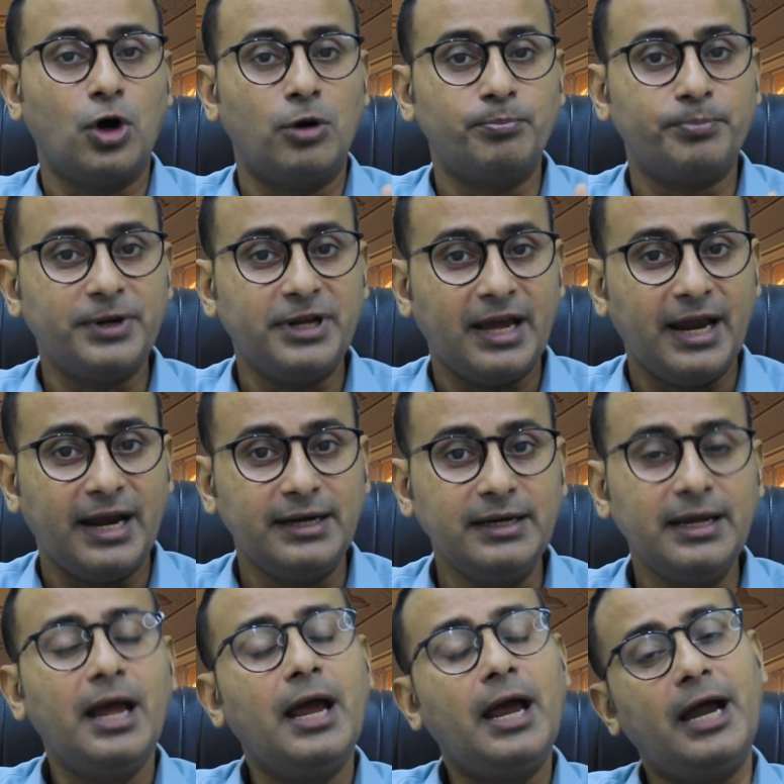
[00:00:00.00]

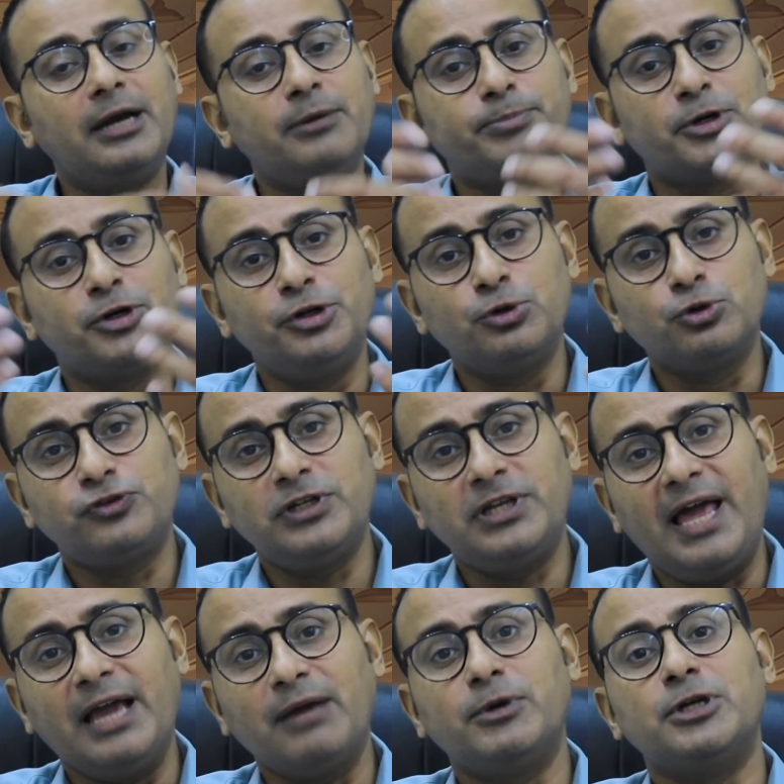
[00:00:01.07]
comprehend and produce the
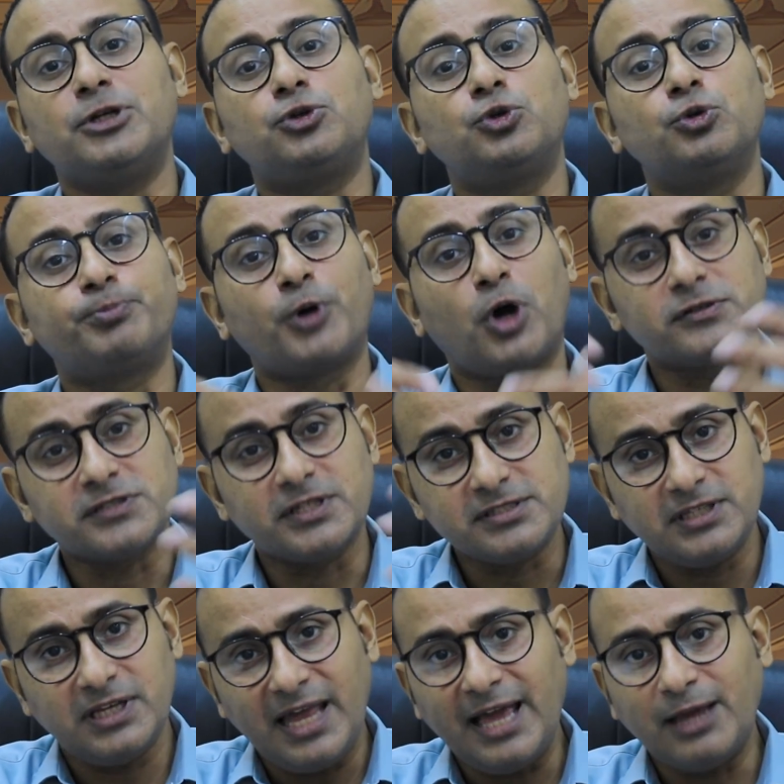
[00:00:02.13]
language, to process
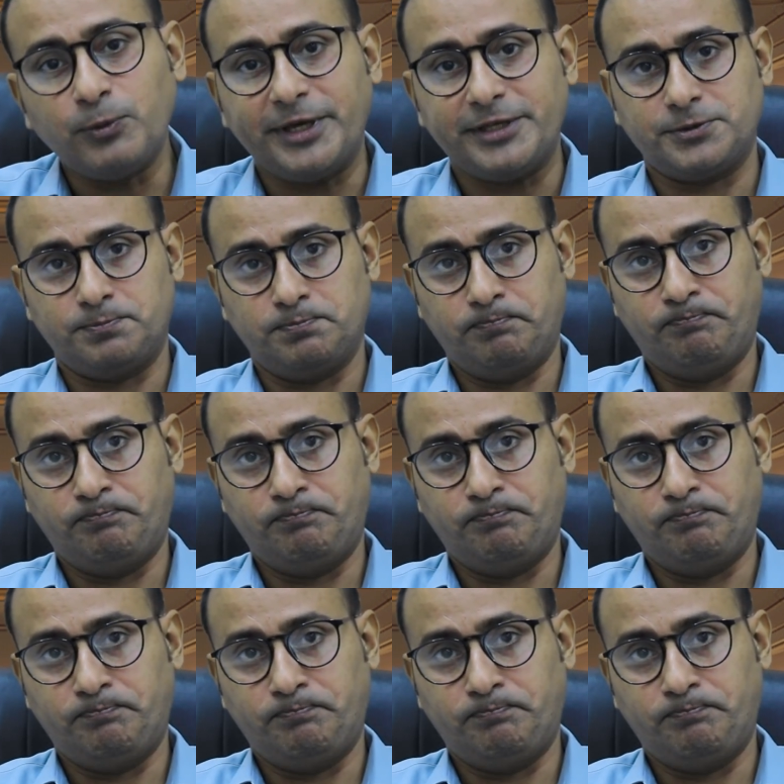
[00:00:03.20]
the language.